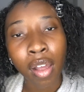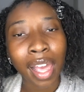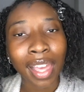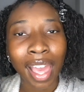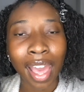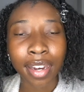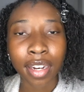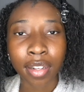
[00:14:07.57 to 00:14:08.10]
I
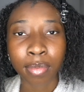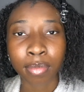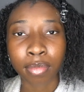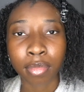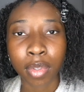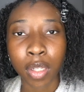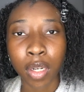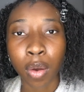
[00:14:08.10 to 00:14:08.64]
kind of,
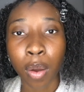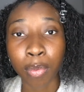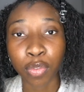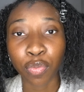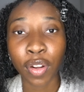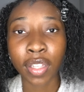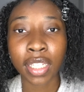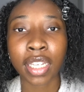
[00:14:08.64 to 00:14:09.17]
you know, I was
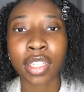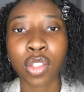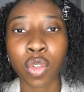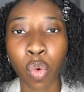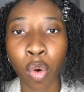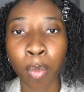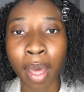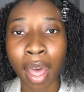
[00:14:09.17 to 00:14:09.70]
friendly in
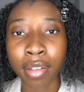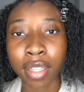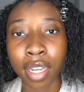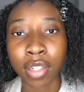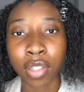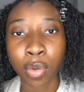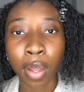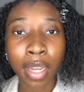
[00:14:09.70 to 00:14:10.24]
school, but outside of
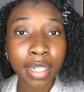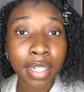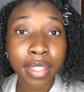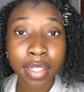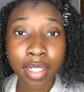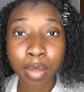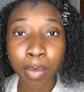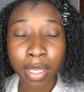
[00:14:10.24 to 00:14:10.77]
school I
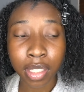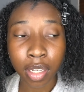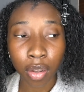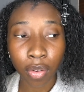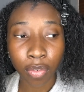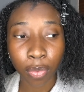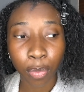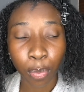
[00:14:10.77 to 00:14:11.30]
distanced
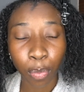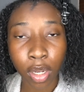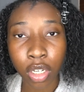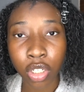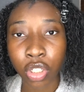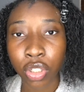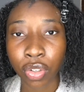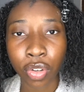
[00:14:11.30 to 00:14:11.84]
myself,
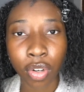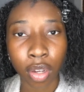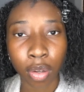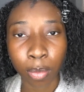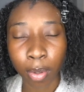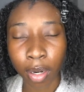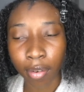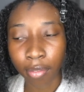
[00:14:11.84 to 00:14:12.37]
which, you know,
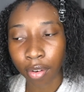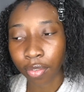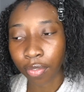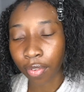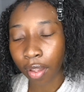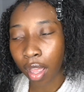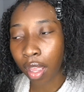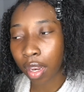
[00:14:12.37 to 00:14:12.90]
whatever,
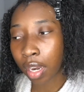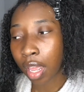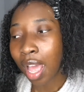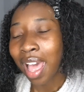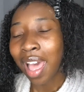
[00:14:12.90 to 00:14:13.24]
fine.